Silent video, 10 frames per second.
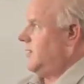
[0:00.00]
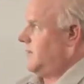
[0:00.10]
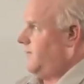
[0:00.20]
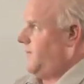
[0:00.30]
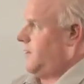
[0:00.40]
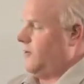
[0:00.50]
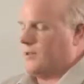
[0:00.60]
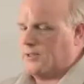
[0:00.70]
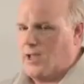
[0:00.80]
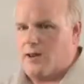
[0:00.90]
Configure
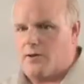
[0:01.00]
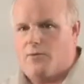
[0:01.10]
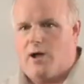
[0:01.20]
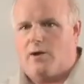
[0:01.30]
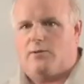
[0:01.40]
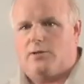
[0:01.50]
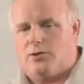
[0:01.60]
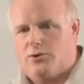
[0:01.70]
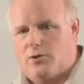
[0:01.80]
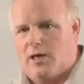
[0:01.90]
a static route that
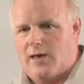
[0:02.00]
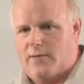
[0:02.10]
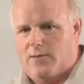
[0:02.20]
should have